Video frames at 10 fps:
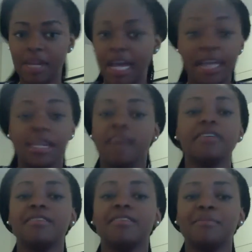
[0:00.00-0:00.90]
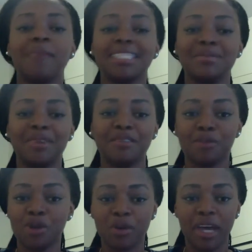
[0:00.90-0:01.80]
and I had never even met someone from
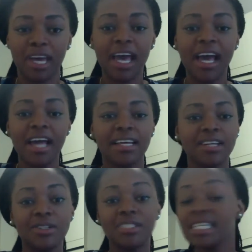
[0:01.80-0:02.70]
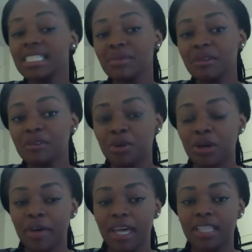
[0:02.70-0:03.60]
Norway, let alone seen someone from Norway.